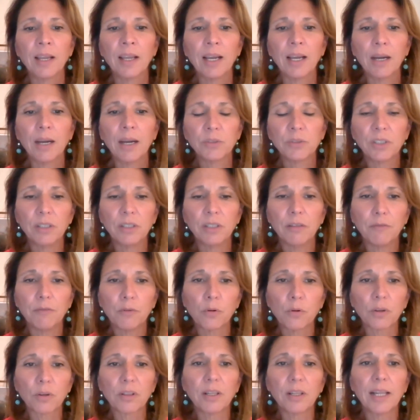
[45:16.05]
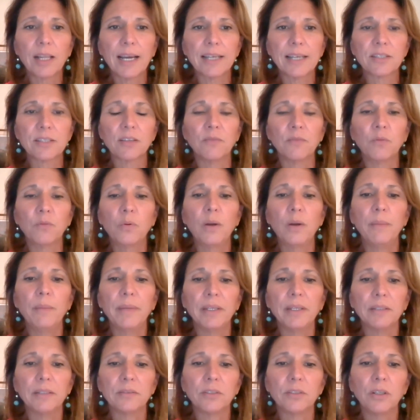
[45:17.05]
I was in the fourth class of
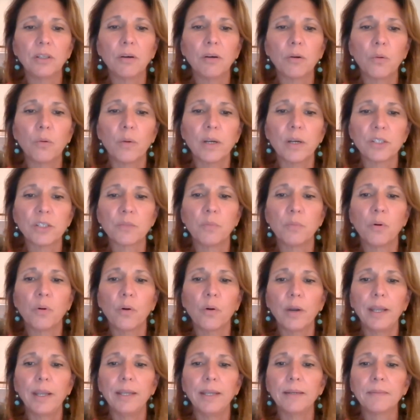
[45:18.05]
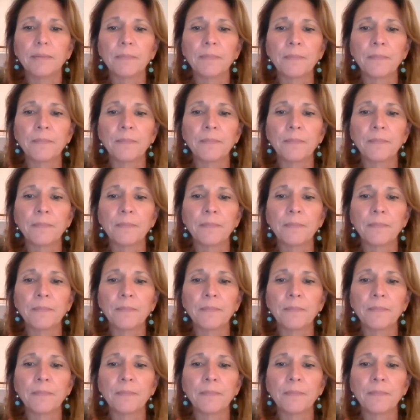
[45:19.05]
women to go to West Point